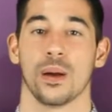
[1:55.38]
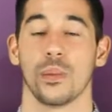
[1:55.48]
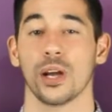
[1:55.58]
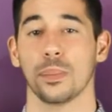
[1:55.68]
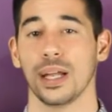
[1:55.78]

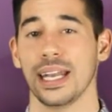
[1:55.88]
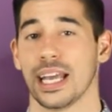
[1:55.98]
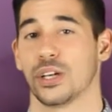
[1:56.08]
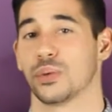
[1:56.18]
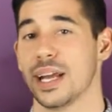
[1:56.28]
We are planning
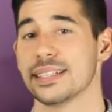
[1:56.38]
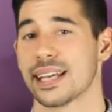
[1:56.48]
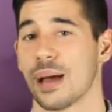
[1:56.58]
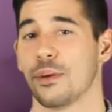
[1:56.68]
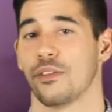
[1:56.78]
a great
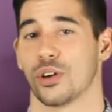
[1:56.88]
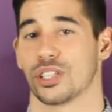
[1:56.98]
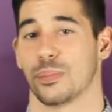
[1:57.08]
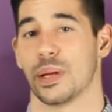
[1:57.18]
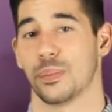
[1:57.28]
time of
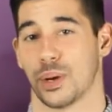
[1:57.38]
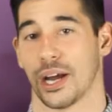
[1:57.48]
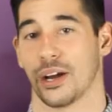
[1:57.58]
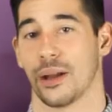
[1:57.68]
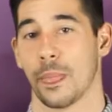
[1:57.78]
worship and
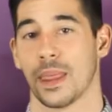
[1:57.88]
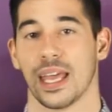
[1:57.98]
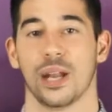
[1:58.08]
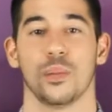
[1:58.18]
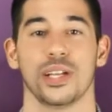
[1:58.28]
prayer,
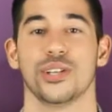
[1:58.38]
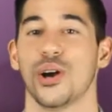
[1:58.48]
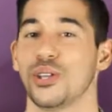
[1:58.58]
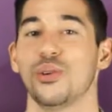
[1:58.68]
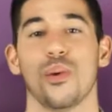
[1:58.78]
and we
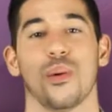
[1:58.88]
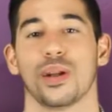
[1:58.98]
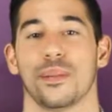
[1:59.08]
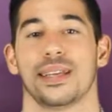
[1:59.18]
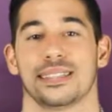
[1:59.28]
know you won't
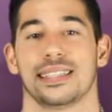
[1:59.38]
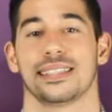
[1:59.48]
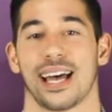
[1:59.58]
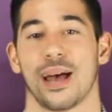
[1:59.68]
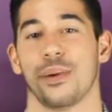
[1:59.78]
want to miss this
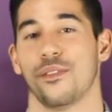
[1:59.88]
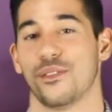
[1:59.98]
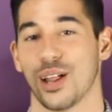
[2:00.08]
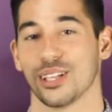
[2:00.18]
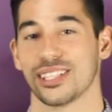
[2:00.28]
time of
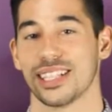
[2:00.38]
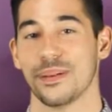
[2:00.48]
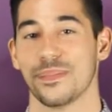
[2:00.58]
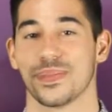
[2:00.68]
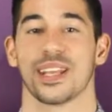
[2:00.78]

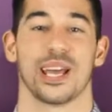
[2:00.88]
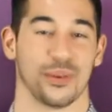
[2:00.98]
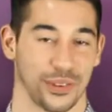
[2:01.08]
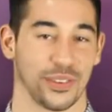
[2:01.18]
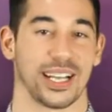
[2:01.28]
fellowship and
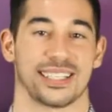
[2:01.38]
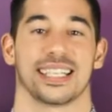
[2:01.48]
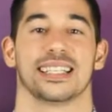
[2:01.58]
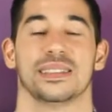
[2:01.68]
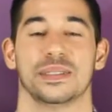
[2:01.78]

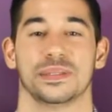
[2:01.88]
refreshing.